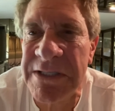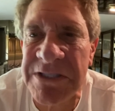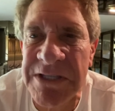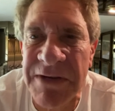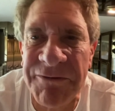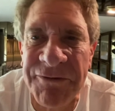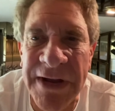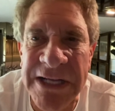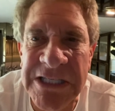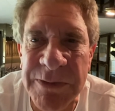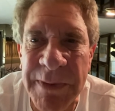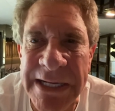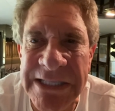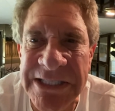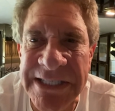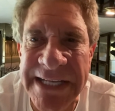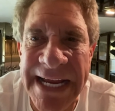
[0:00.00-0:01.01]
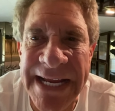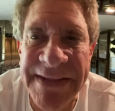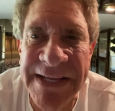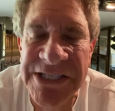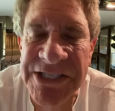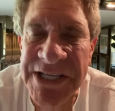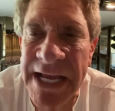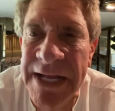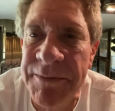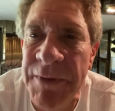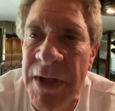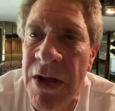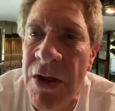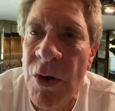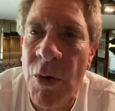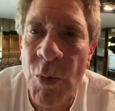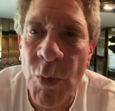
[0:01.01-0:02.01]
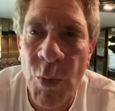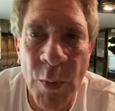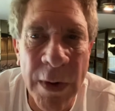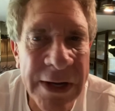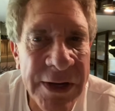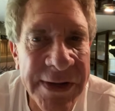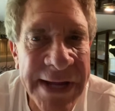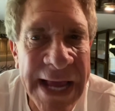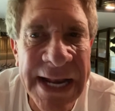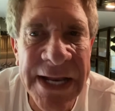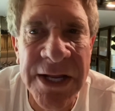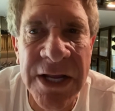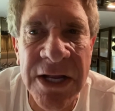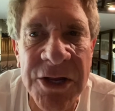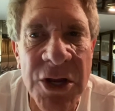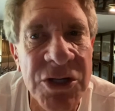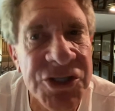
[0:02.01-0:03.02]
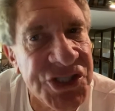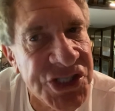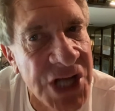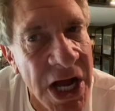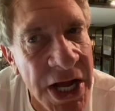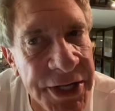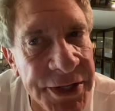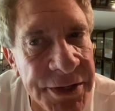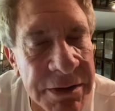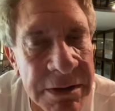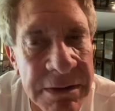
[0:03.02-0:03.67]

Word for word: some friends of mine today and they said, when are you getting your son?